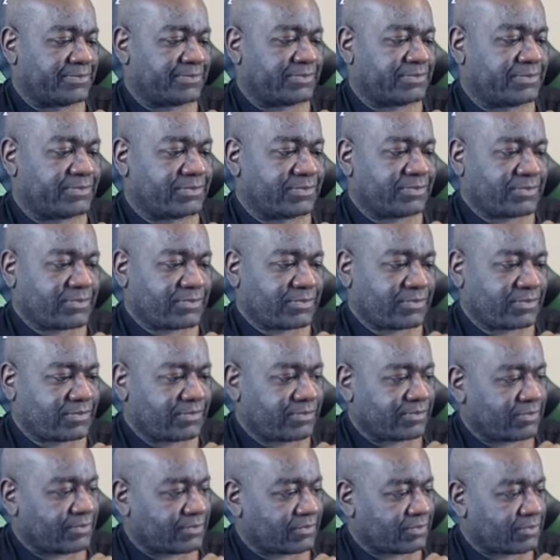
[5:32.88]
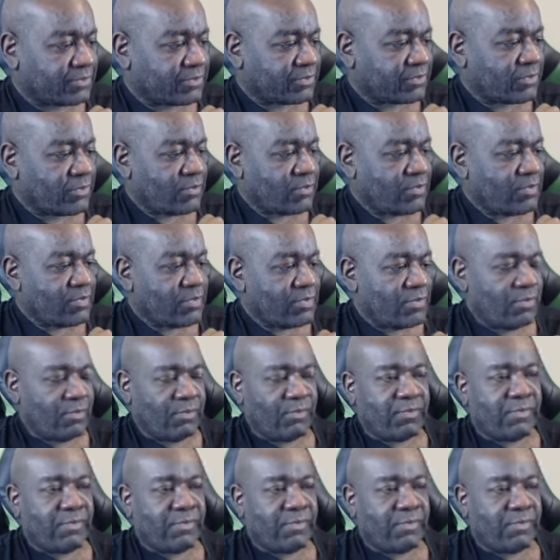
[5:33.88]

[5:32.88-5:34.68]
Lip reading: (silence)